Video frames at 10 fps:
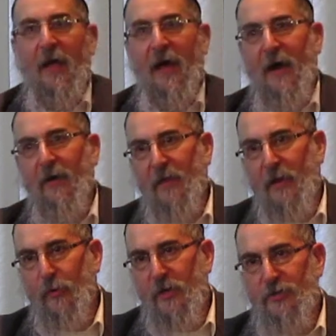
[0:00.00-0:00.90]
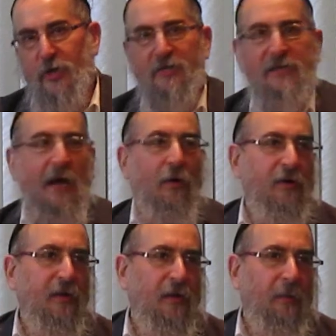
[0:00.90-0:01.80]
How do they readjust? How
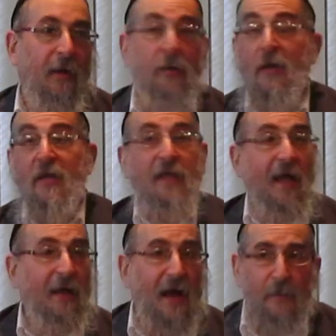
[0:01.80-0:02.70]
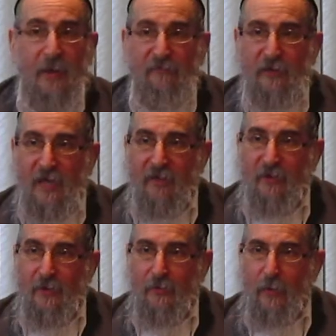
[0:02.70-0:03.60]
do they come out? Can I be
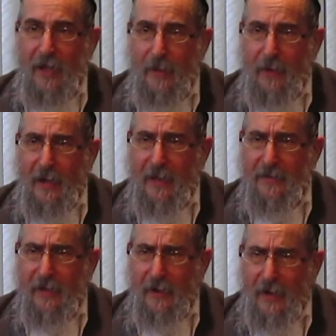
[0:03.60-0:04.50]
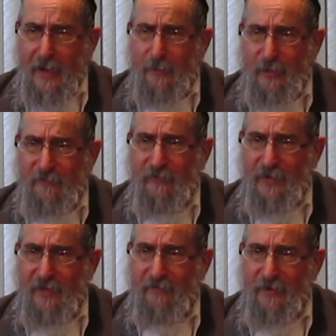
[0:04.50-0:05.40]
forgiven? Rabbi, can I be
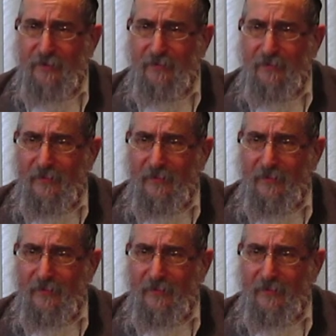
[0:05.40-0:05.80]
forgiven?